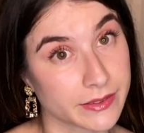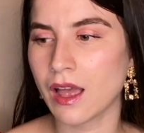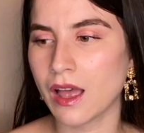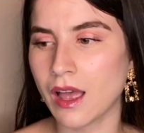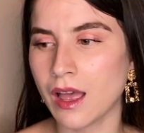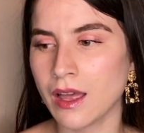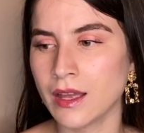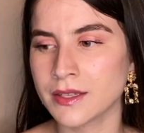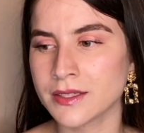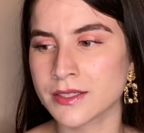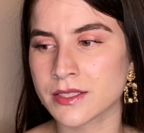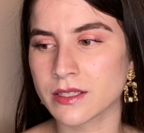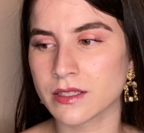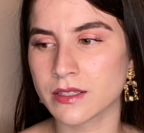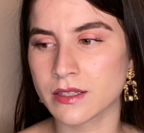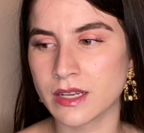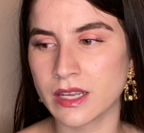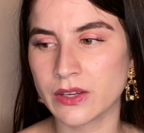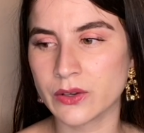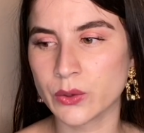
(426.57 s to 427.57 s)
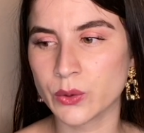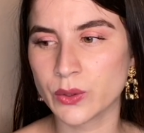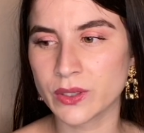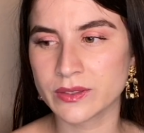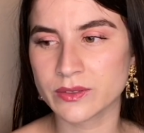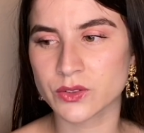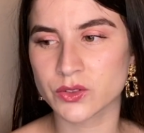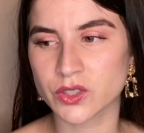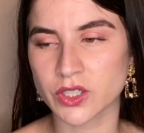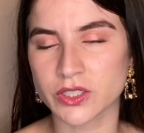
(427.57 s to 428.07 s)
And Nico can
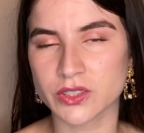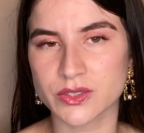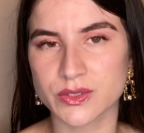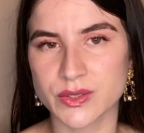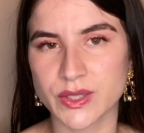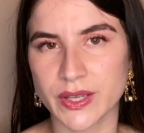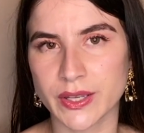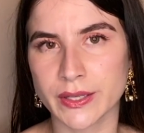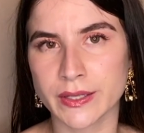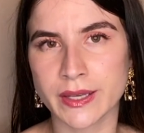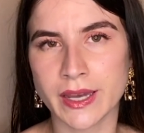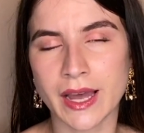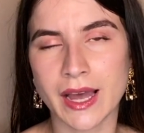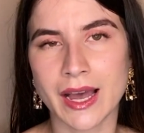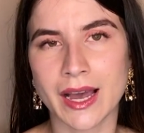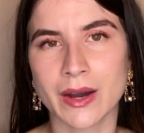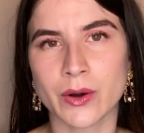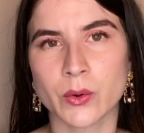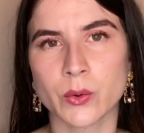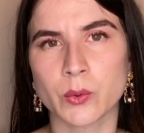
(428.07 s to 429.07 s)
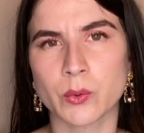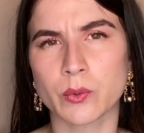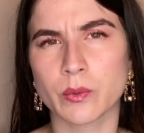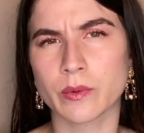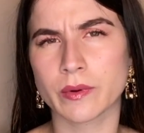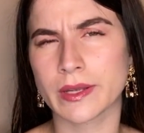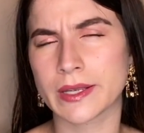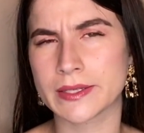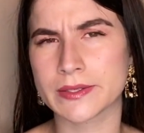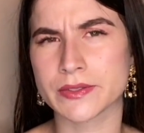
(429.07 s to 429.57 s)
start seeing how
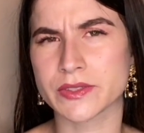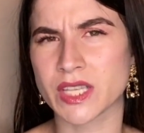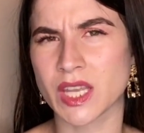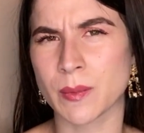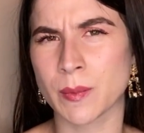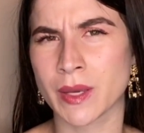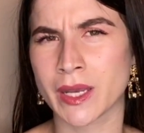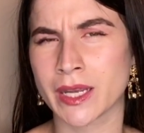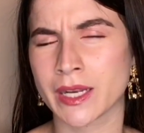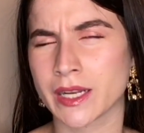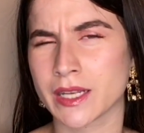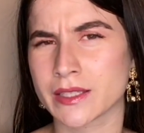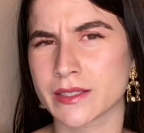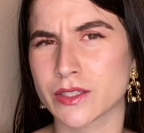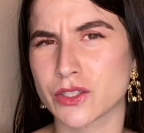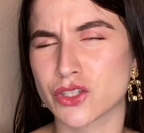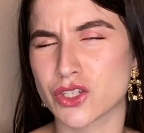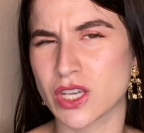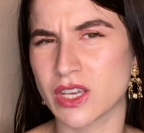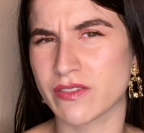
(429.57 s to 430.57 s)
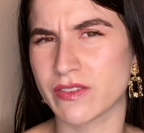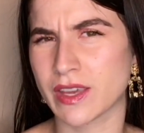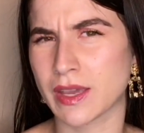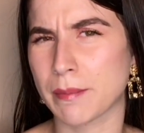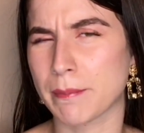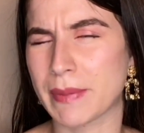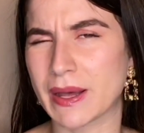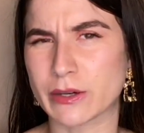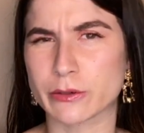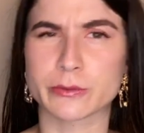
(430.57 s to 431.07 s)
his teammate is achieving
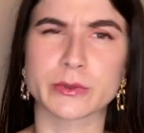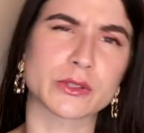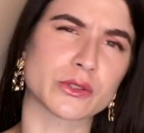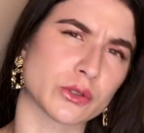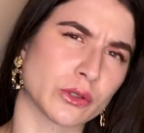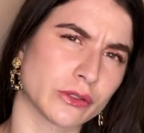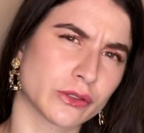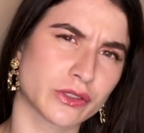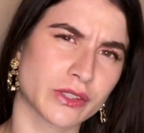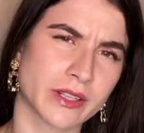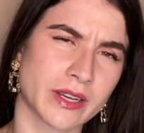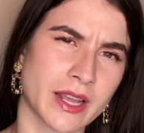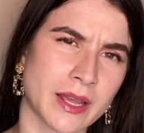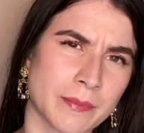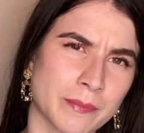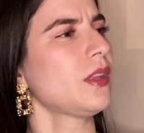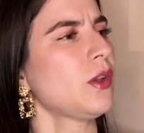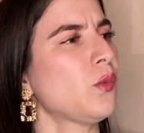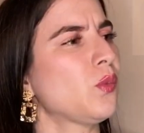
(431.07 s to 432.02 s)
better results than him,